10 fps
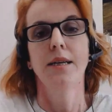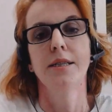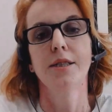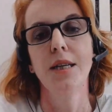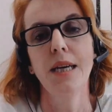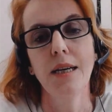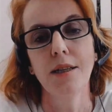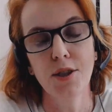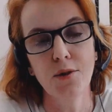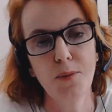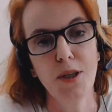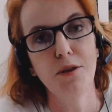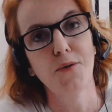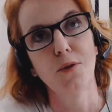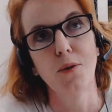So Lee, I just thought it'd be
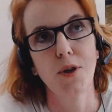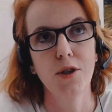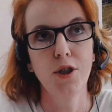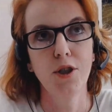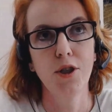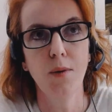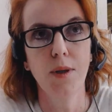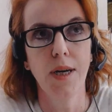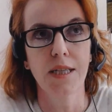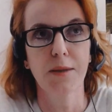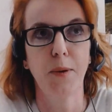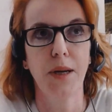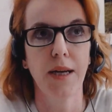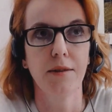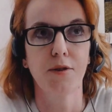useful. Could you
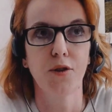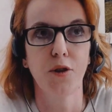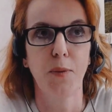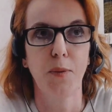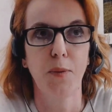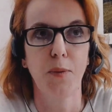explain to the people